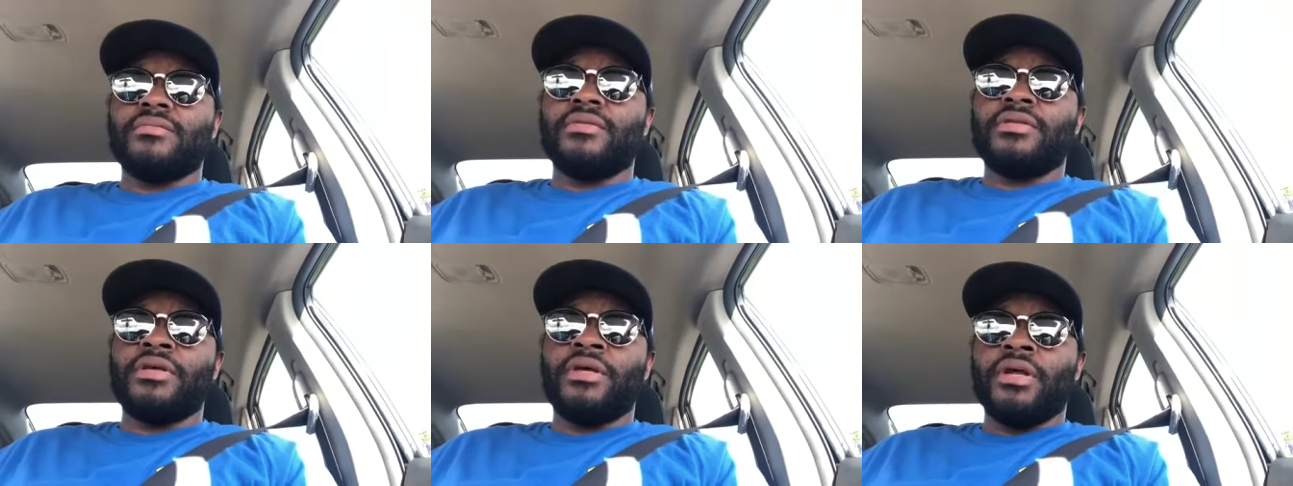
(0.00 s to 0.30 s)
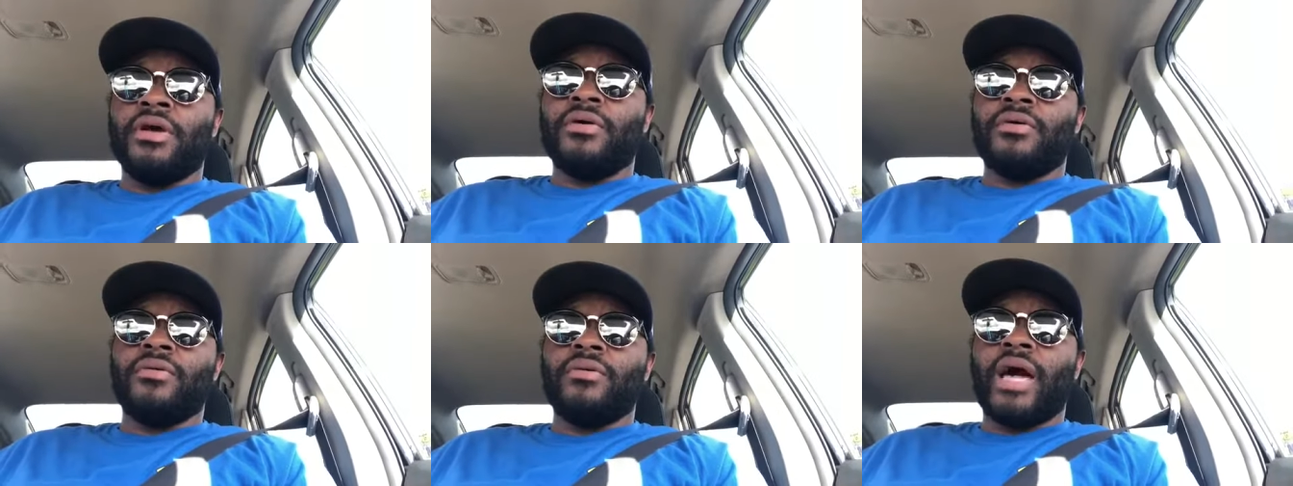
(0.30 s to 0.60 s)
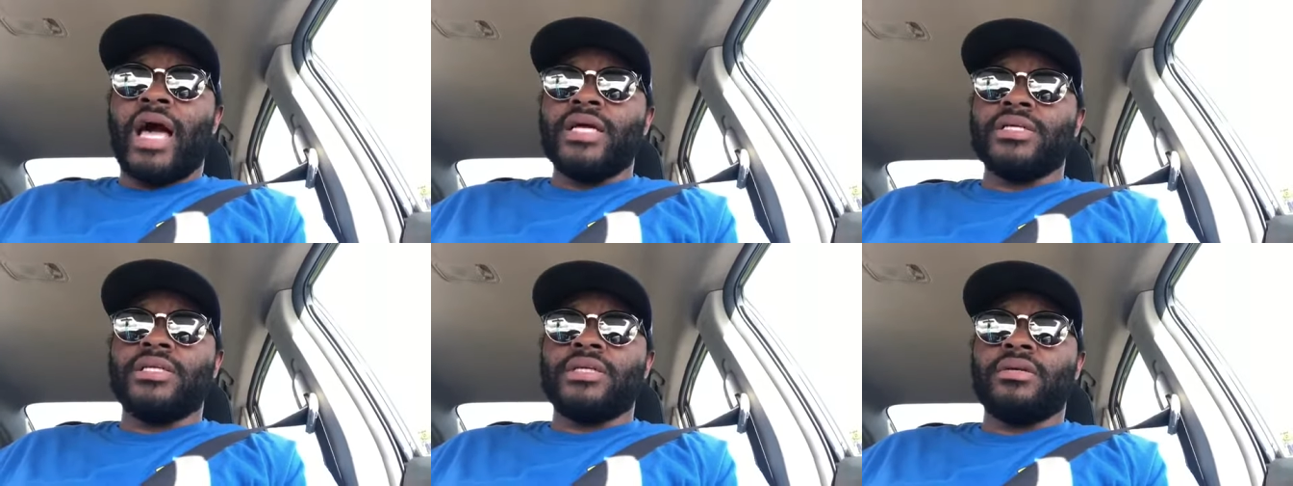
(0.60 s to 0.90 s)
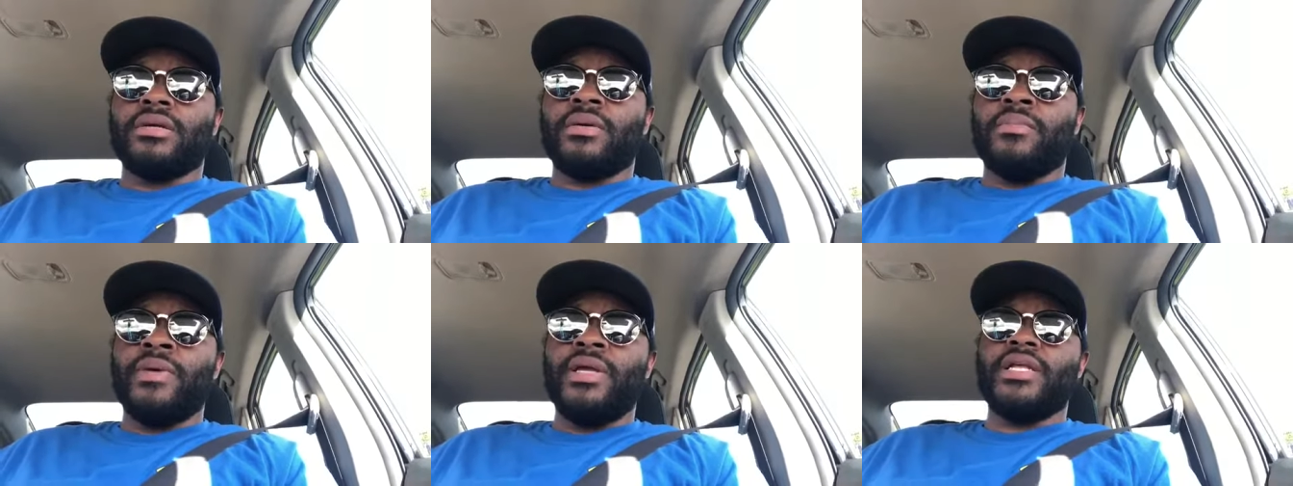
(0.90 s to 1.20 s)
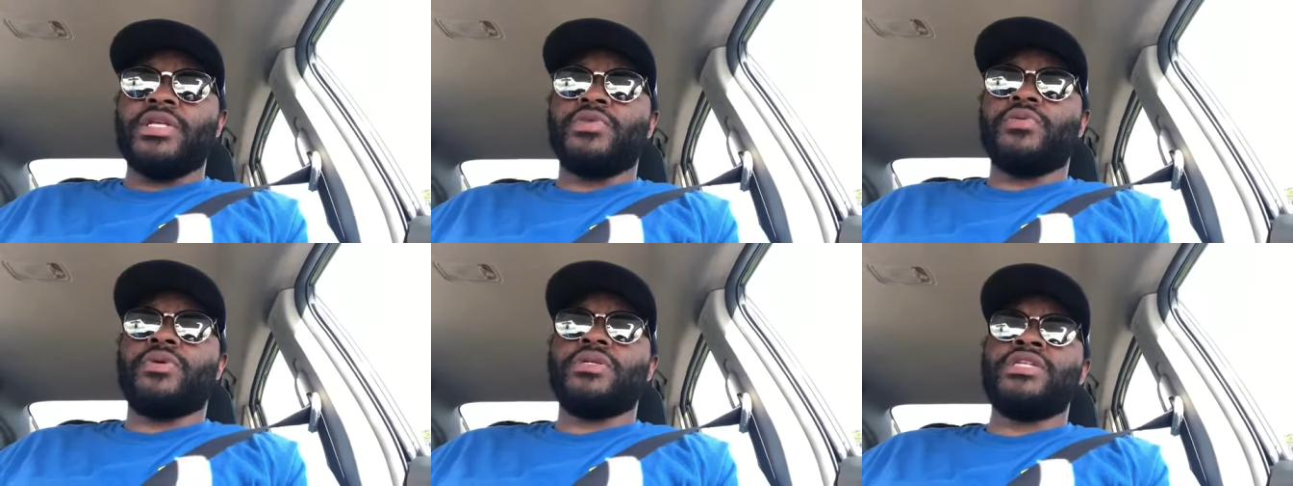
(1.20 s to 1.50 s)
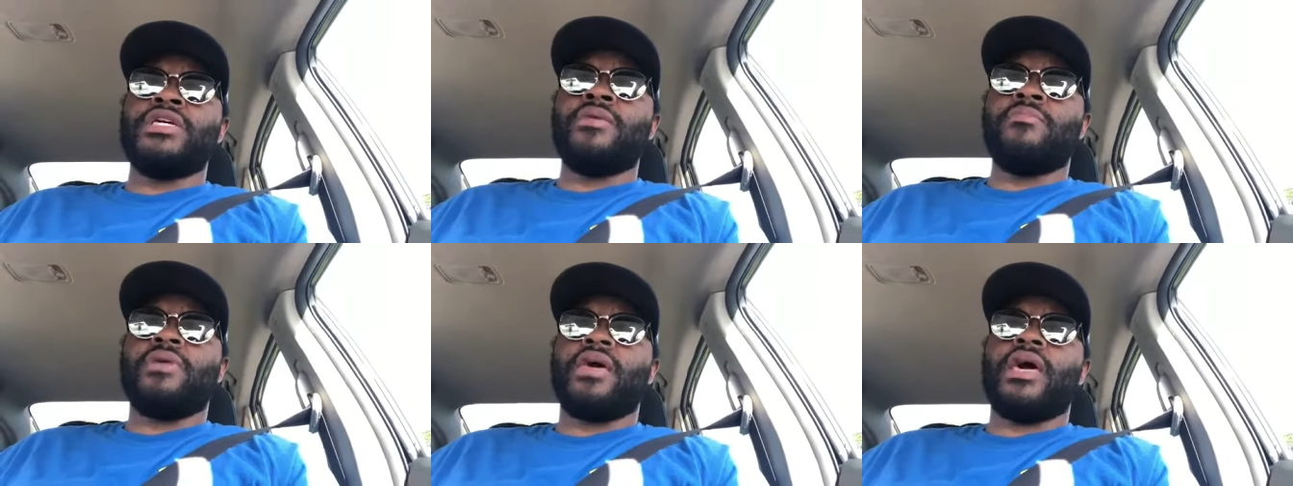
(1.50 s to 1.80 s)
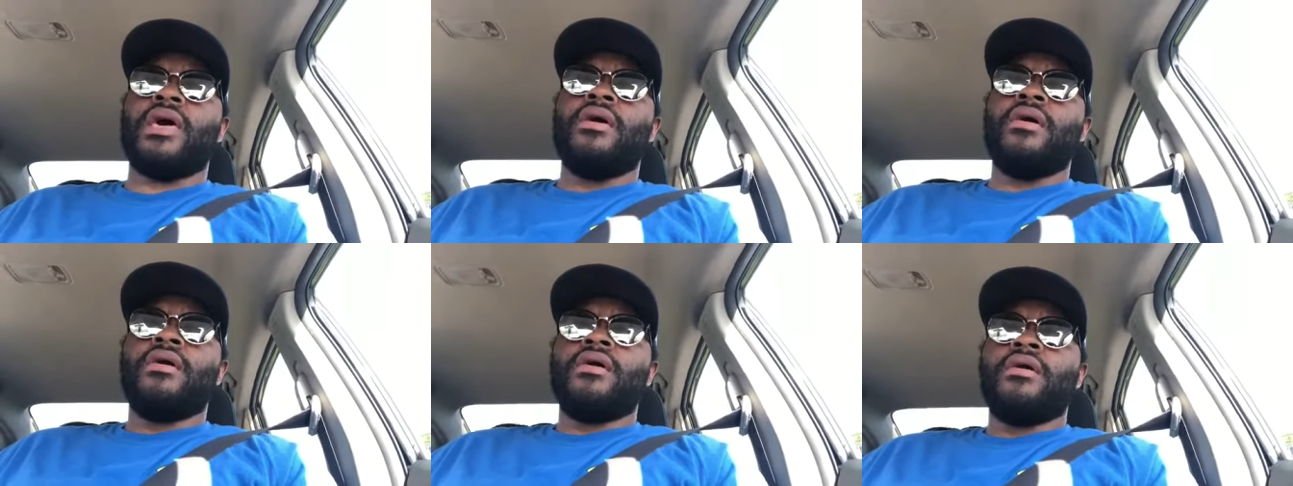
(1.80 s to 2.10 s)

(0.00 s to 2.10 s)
you know, hasn't committed to a team yet.